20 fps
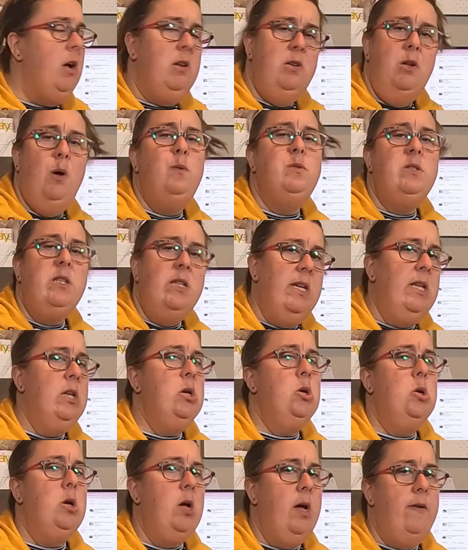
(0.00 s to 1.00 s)
a nose
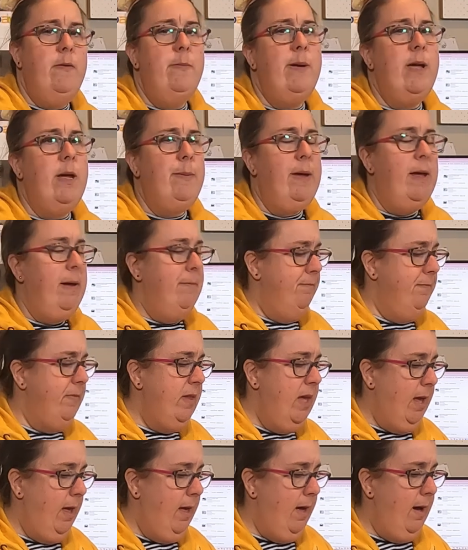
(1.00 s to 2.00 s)
cleaner of a baby,
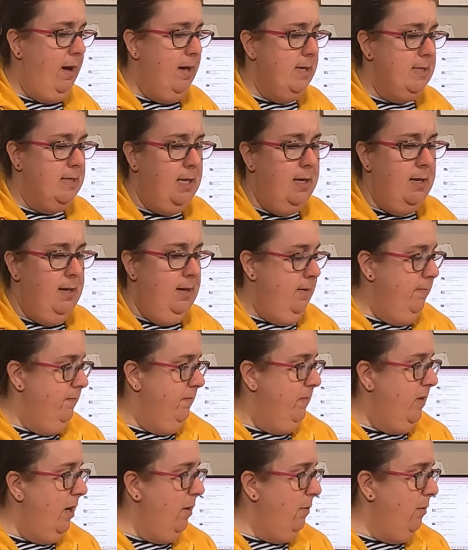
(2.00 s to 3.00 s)
and
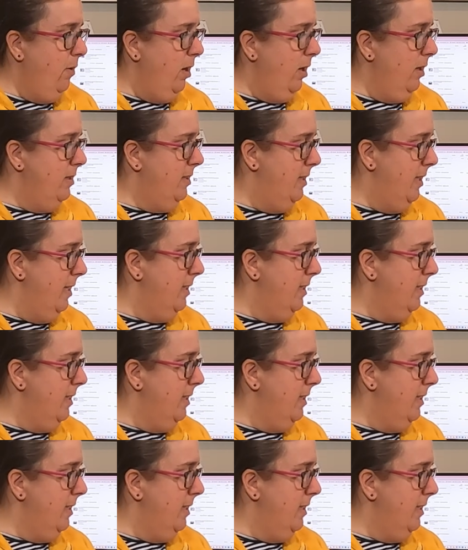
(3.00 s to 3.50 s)
it works.